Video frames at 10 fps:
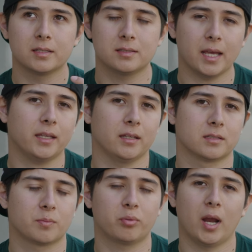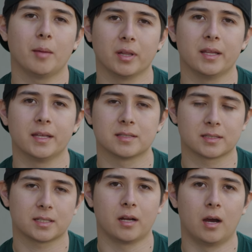second prime lens
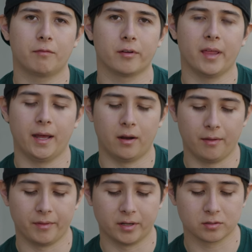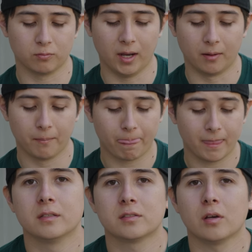that's gonna offer that on there as well.
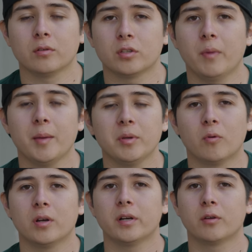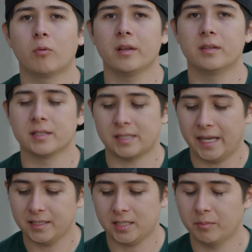So you might be wondering where this
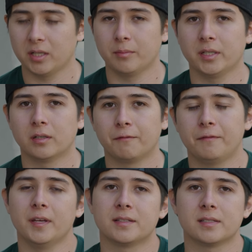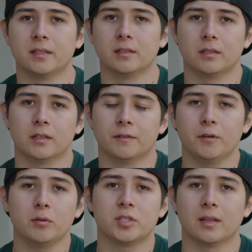18mm fits in the
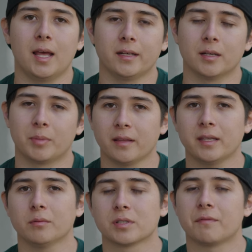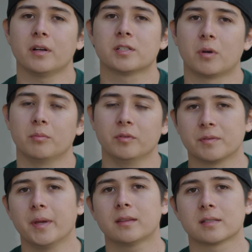Fuji lineup, but I think it was a very smart move
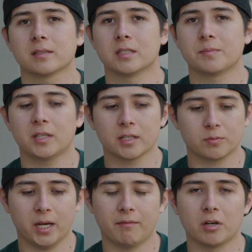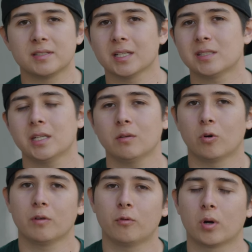to make this lens because we have our
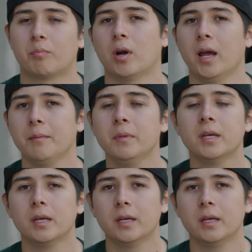16-1.4 prime,